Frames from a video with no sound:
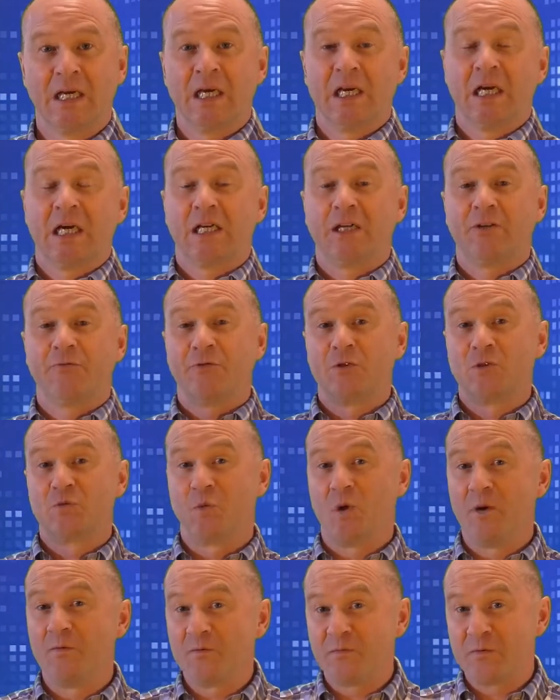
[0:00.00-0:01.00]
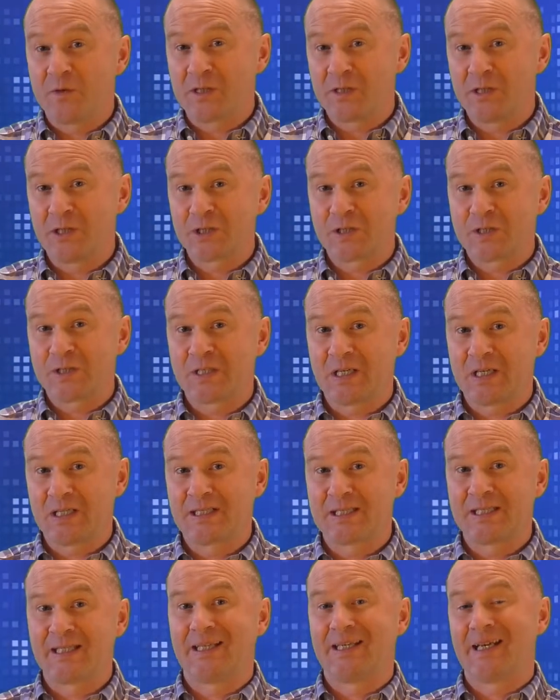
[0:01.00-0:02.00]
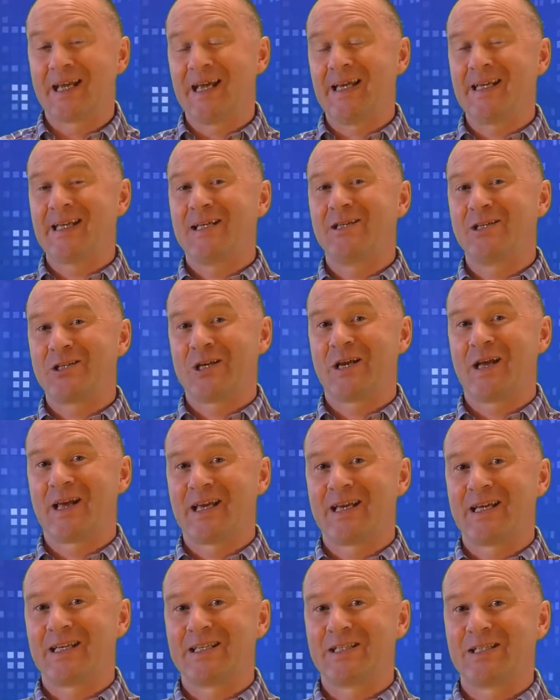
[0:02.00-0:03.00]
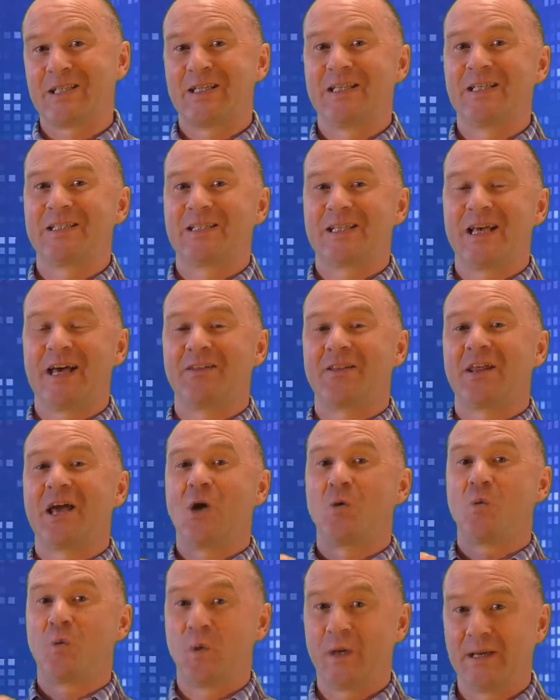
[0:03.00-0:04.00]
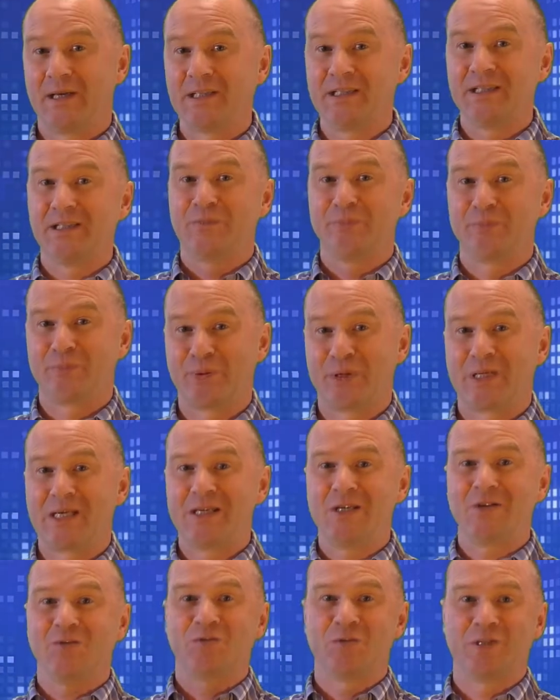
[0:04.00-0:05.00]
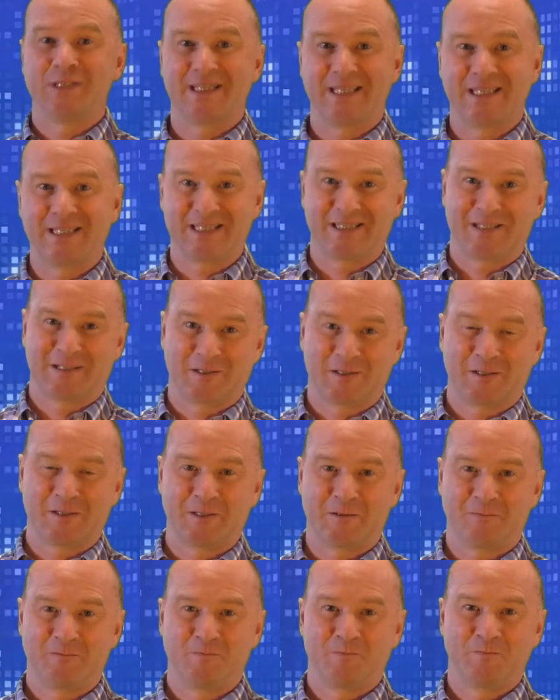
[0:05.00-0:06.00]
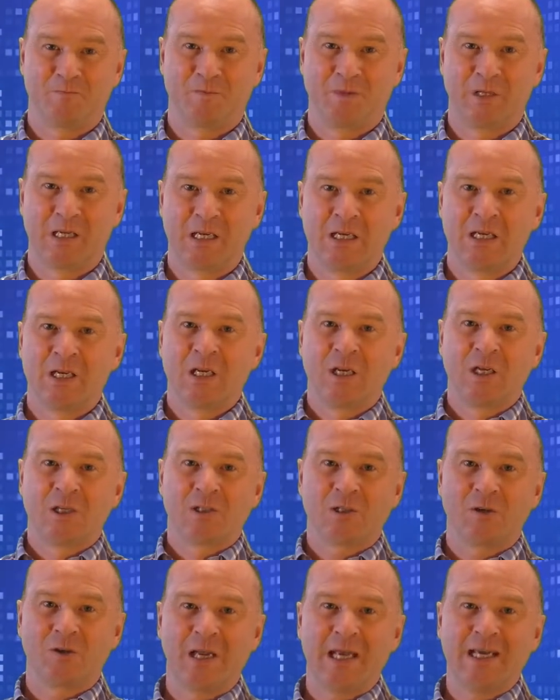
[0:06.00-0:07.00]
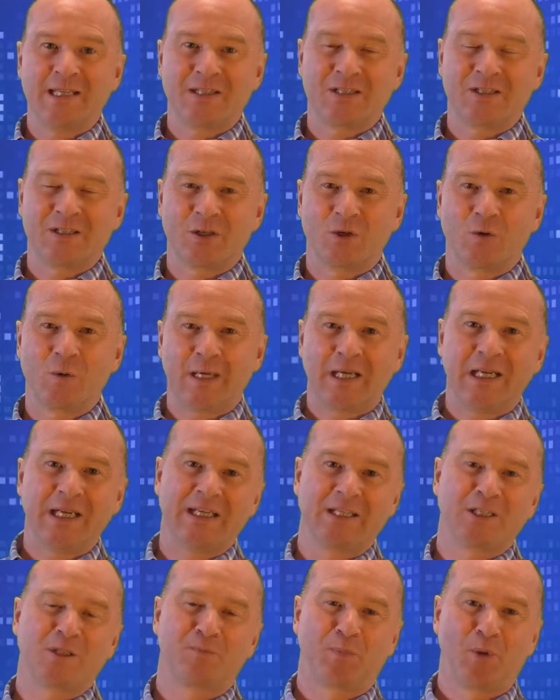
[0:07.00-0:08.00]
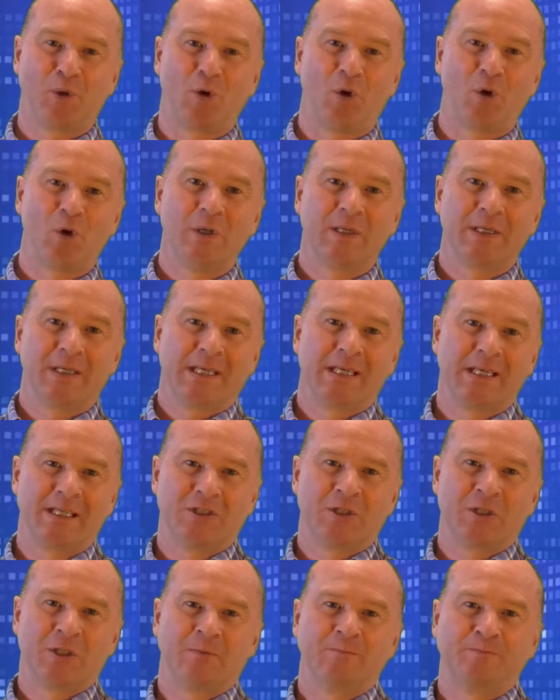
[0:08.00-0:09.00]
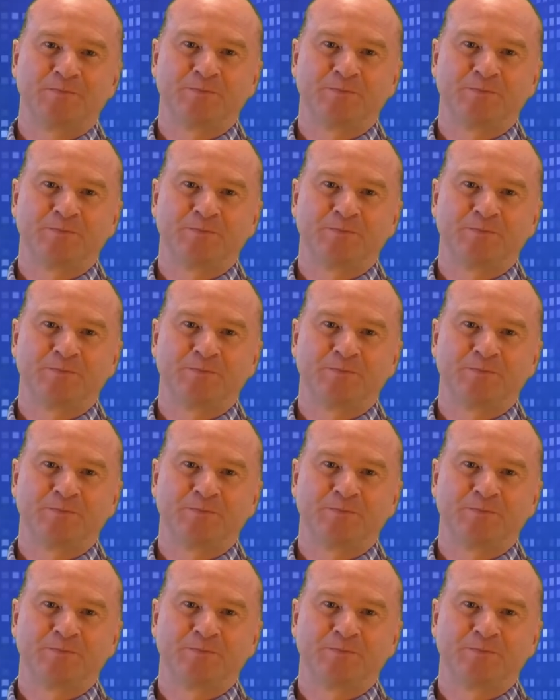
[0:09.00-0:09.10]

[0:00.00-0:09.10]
And if there's one thing that's certain in any change, is that there will be resistance. So let's quickly explore each.